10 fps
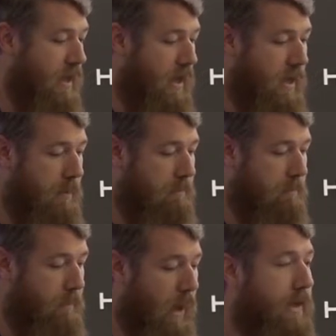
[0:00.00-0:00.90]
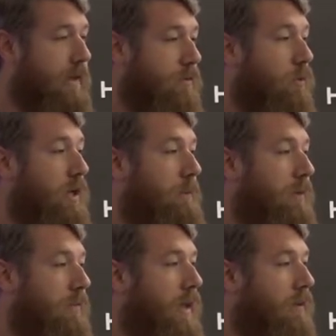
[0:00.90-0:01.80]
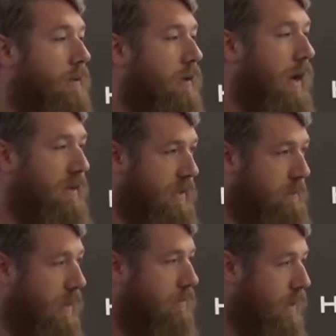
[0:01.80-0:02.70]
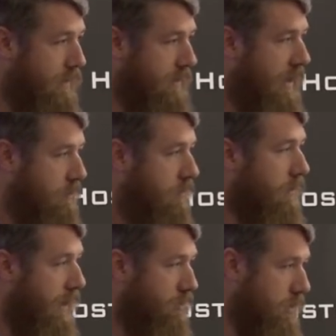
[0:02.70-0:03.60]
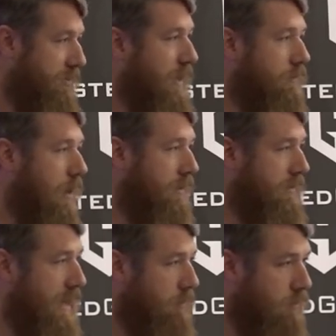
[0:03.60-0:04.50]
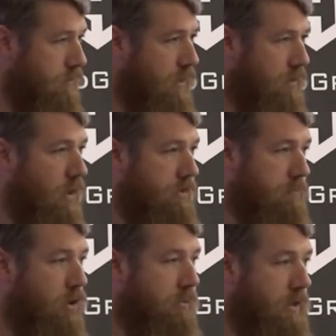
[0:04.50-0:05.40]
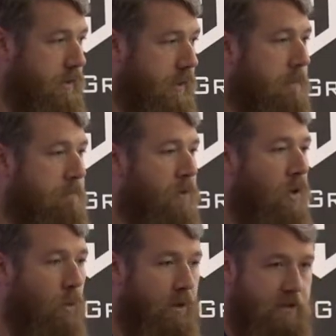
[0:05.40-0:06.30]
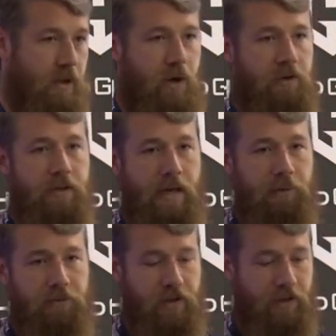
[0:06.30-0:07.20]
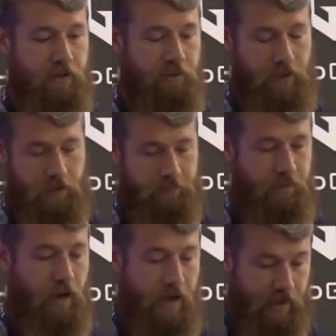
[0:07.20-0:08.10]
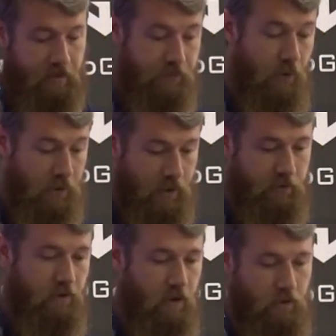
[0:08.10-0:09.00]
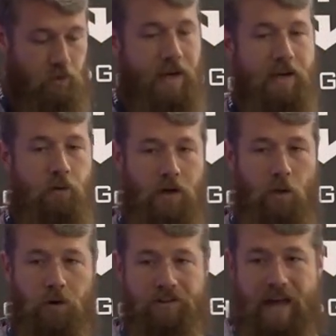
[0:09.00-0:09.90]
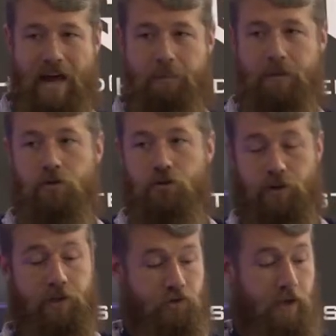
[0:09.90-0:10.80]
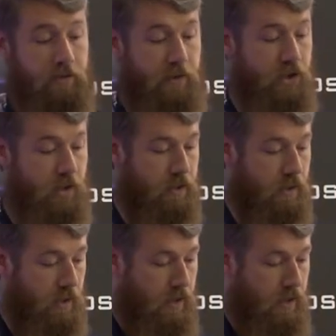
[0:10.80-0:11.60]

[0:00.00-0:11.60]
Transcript: Um, I didn't have to worry about that. I set up that routing table. I trust that routing table will route calls appropriately. Once that routing table is set up, I can focus on writing what I want to happen during a transition.